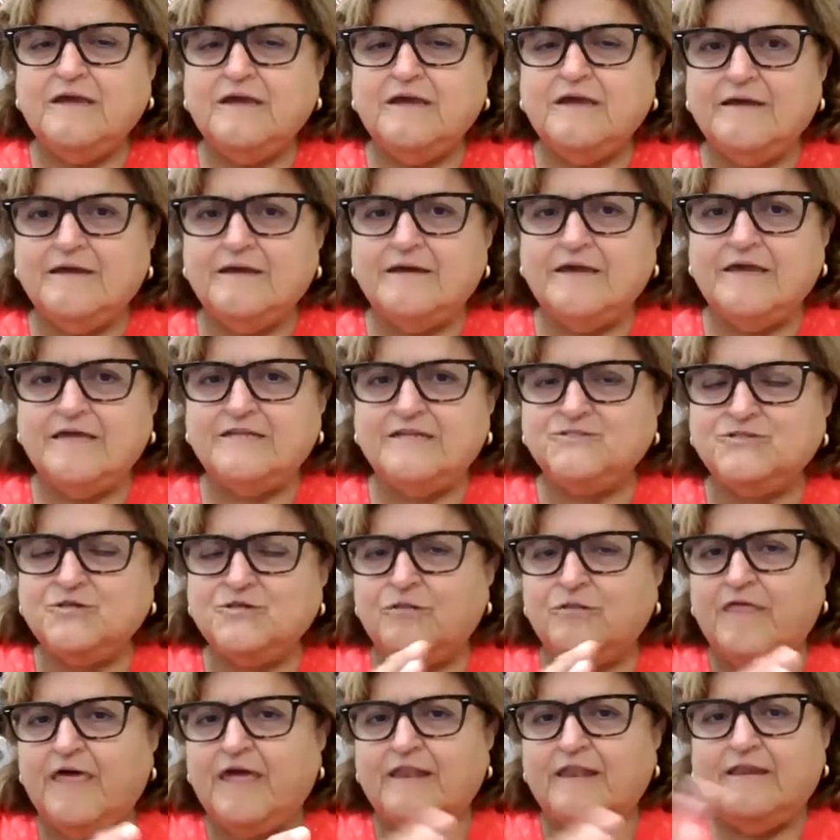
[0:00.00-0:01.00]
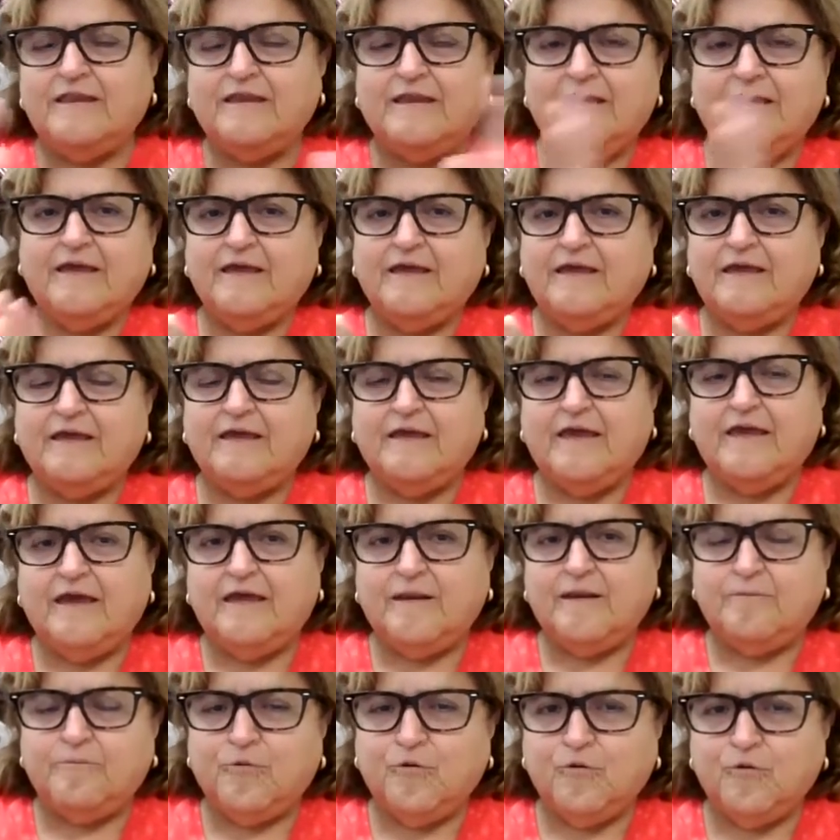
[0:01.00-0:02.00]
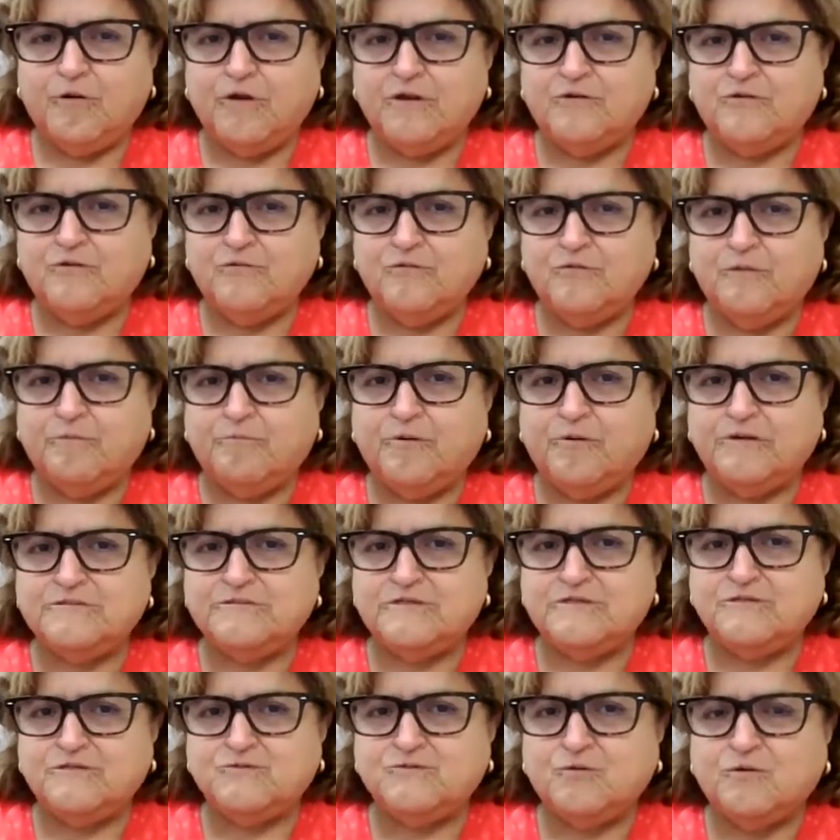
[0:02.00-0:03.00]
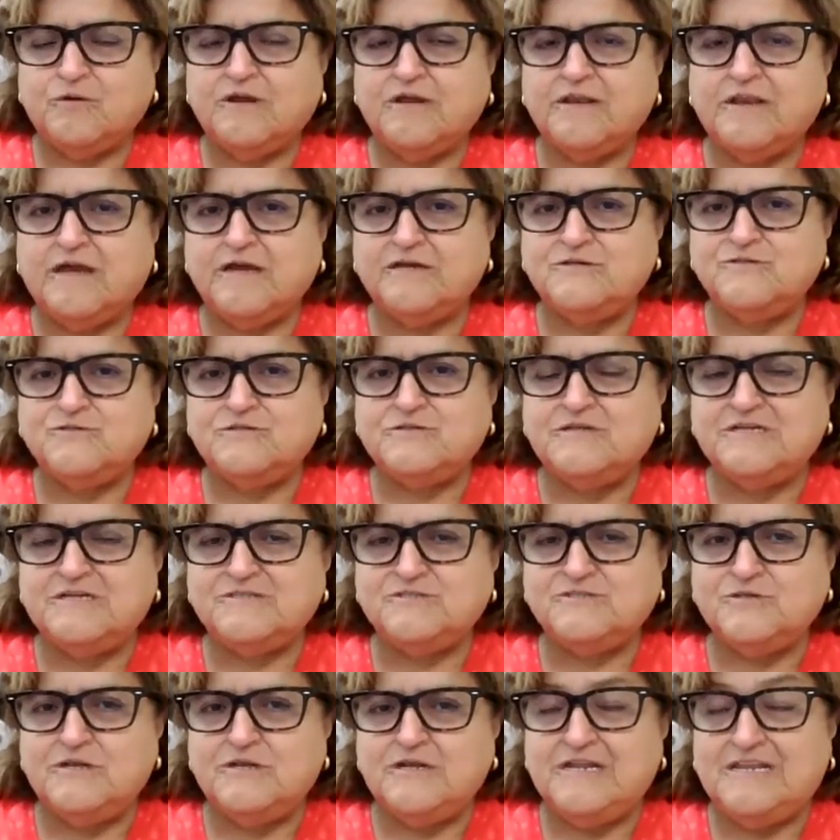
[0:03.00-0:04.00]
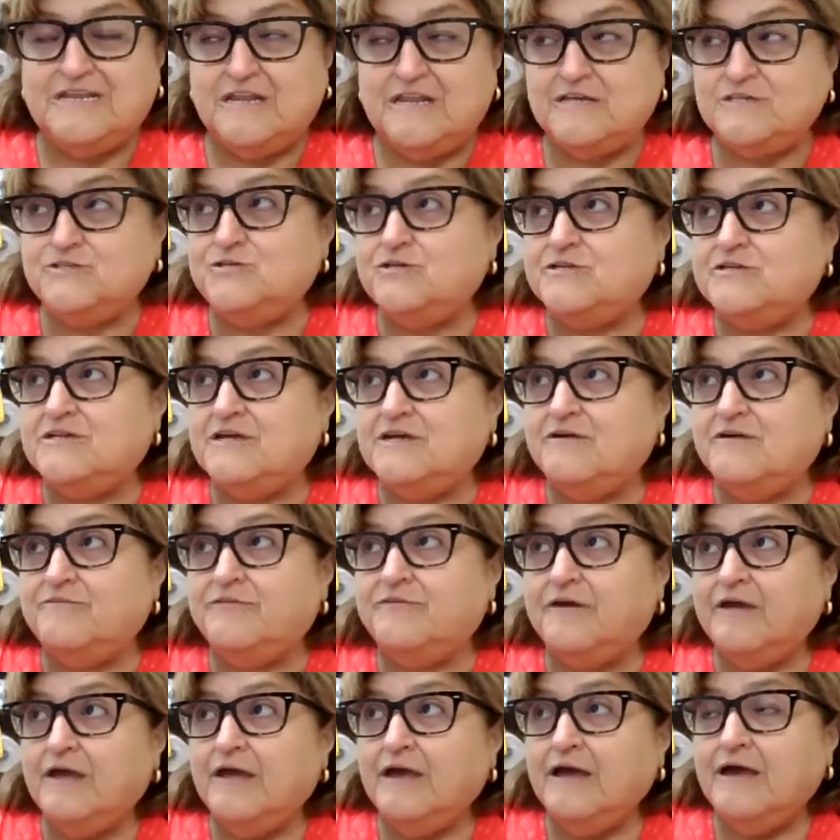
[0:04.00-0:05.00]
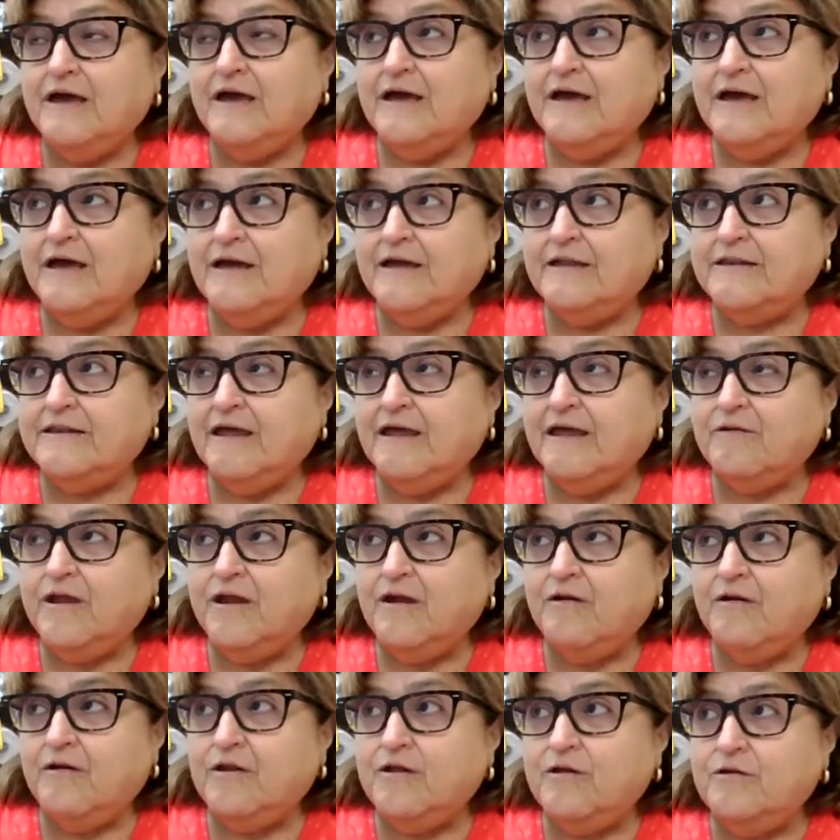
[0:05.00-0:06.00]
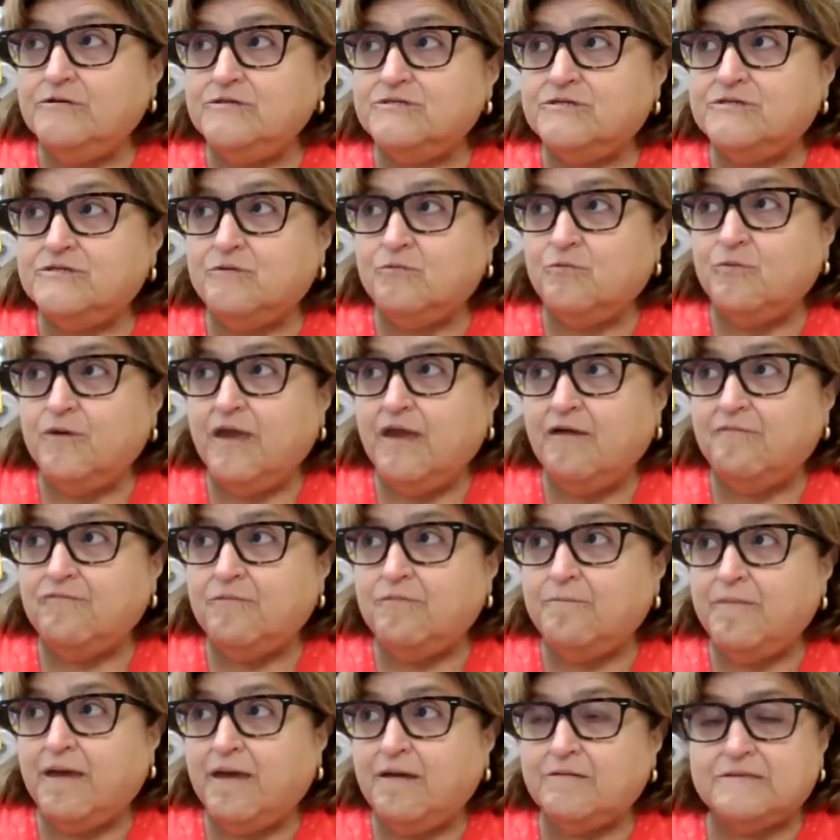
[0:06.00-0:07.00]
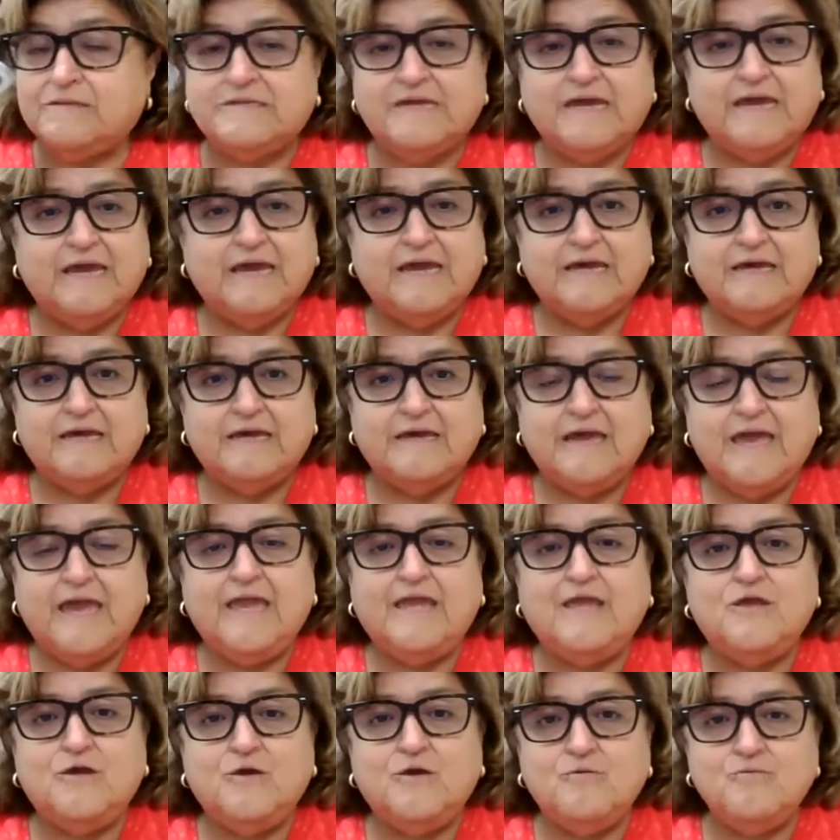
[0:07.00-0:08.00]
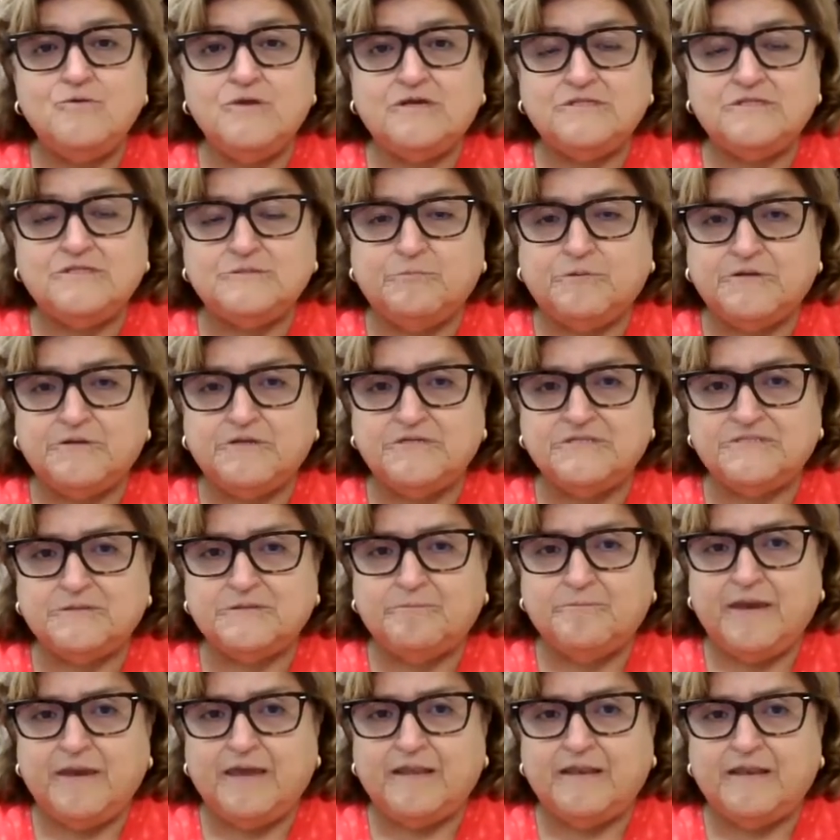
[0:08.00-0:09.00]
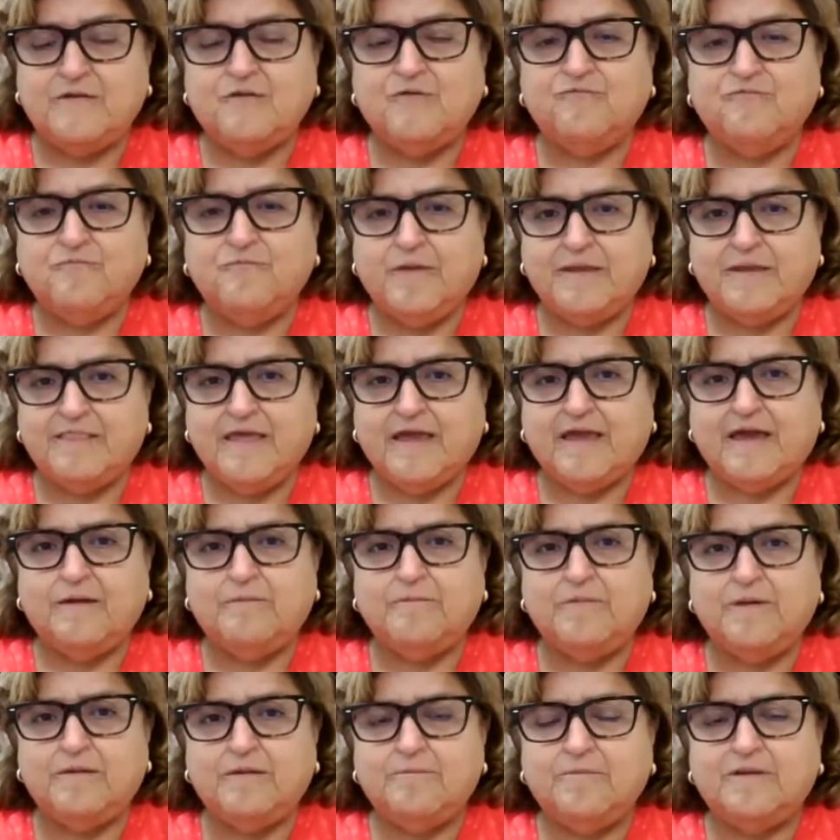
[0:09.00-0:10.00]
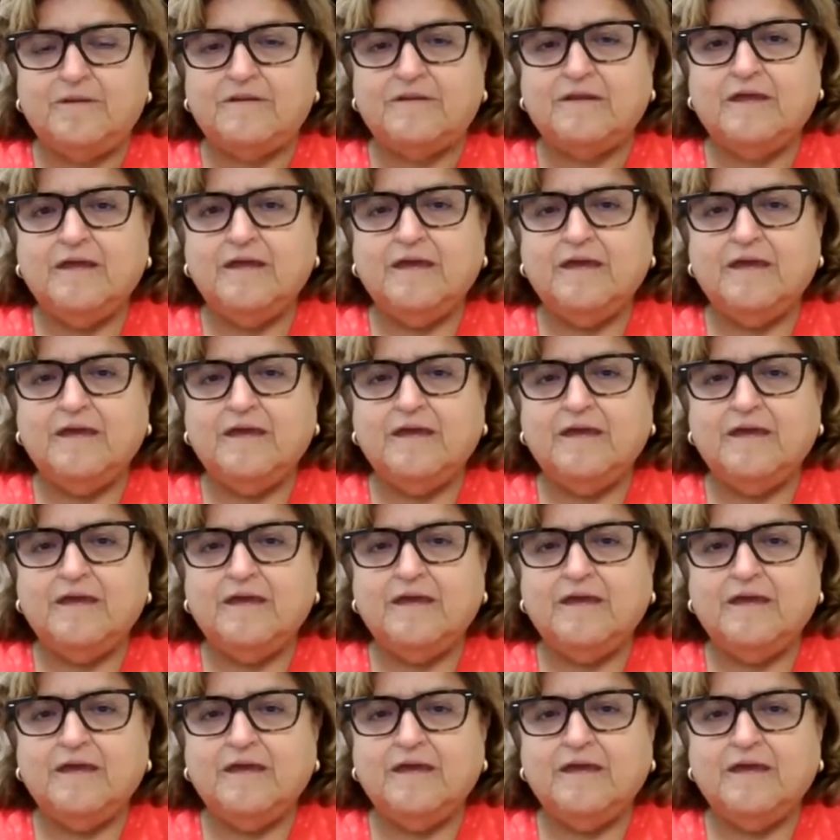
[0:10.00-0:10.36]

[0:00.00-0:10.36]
And so that kind of broke into the President's Organizing Initiative. Down here in Houston, we have about 8 unions participating who've made that commitment.